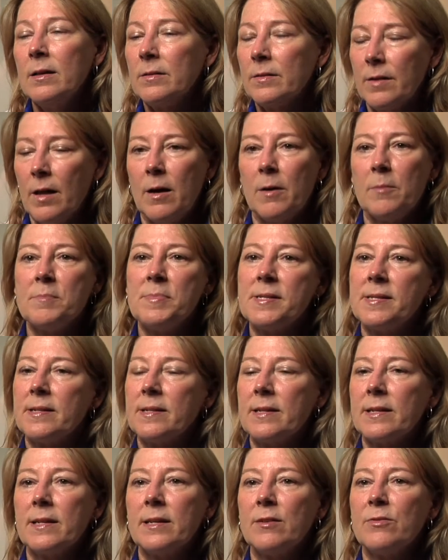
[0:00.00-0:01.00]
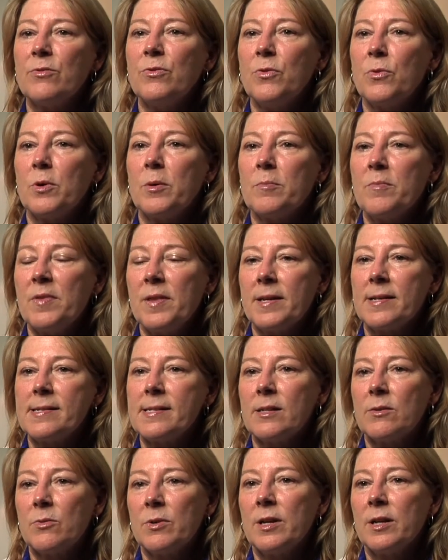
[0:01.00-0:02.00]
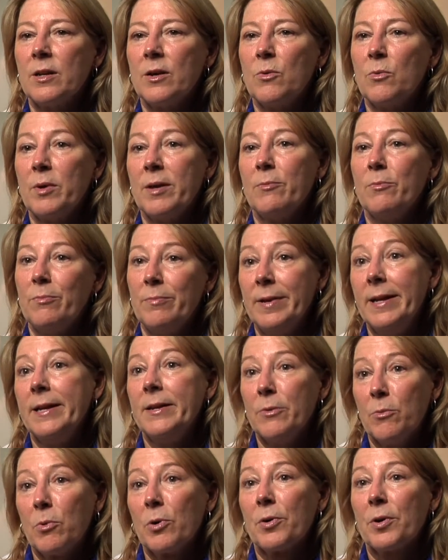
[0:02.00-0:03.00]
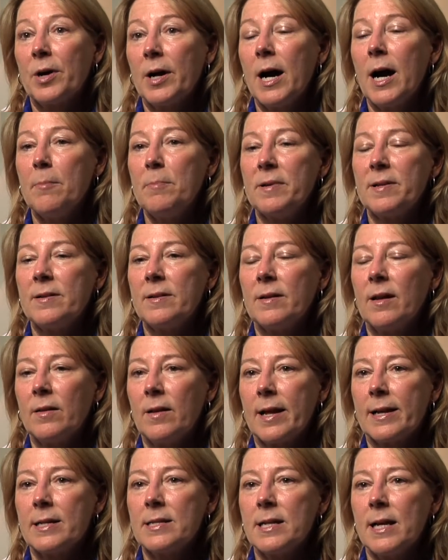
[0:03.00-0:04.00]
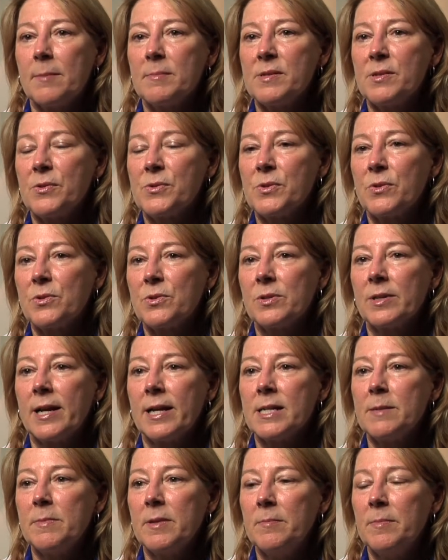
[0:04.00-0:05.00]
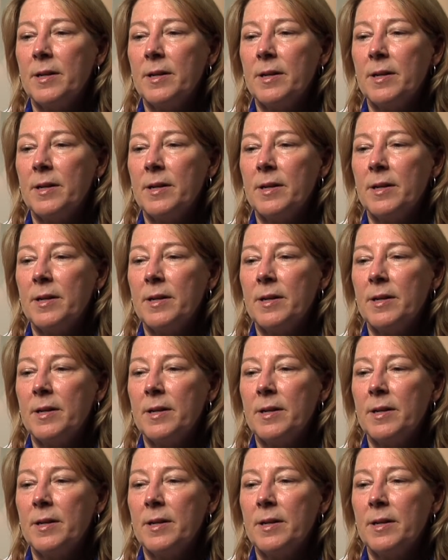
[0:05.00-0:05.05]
lumps and it can form things that you know we need to work up and a lot of times those will turn out to be